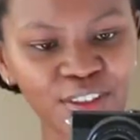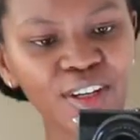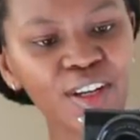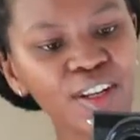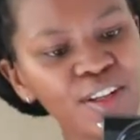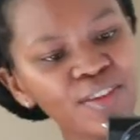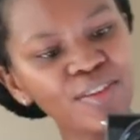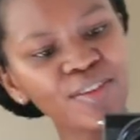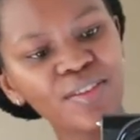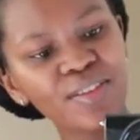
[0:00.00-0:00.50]

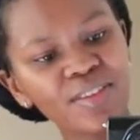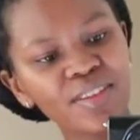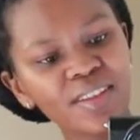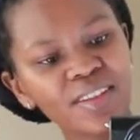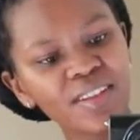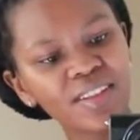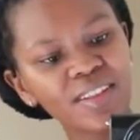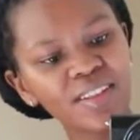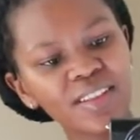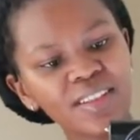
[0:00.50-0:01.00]
clothes
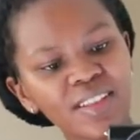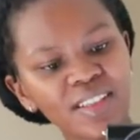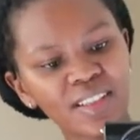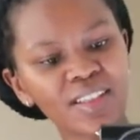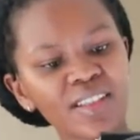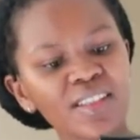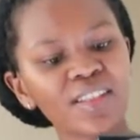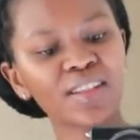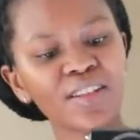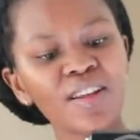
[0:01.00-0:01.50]

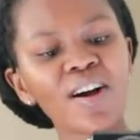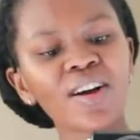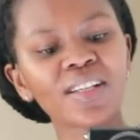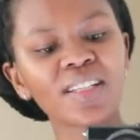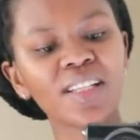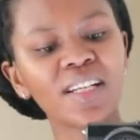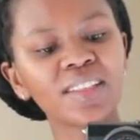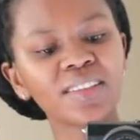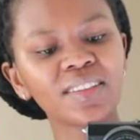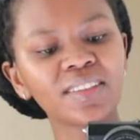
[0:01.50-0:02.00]
since this
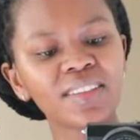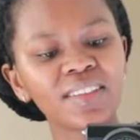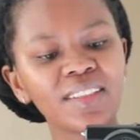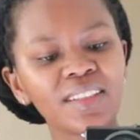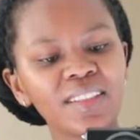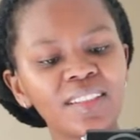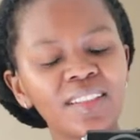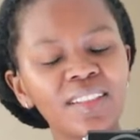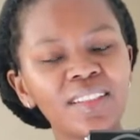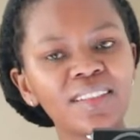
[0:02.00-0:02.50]
lockdown?
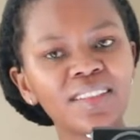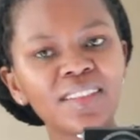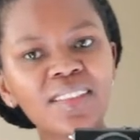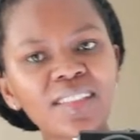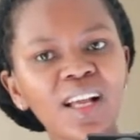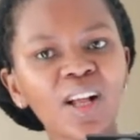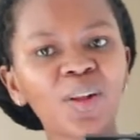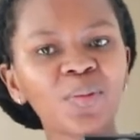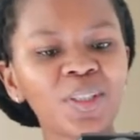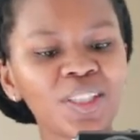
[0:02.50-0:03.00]
Just
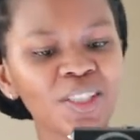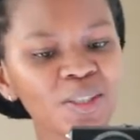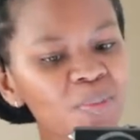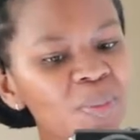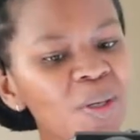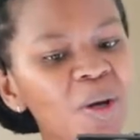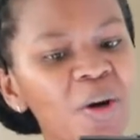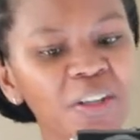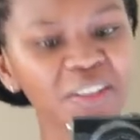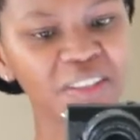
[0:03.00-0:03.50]
tell me,
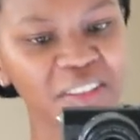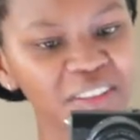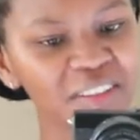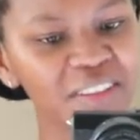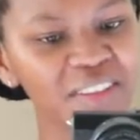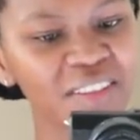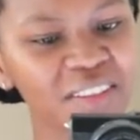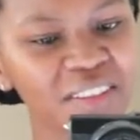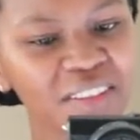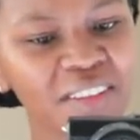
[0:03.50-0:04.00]
just be
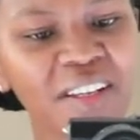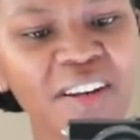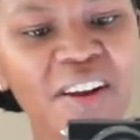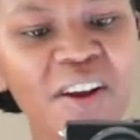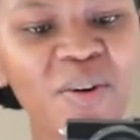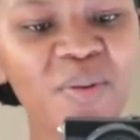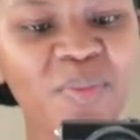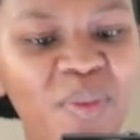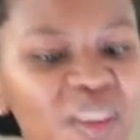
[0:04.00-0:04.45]
honest, you know,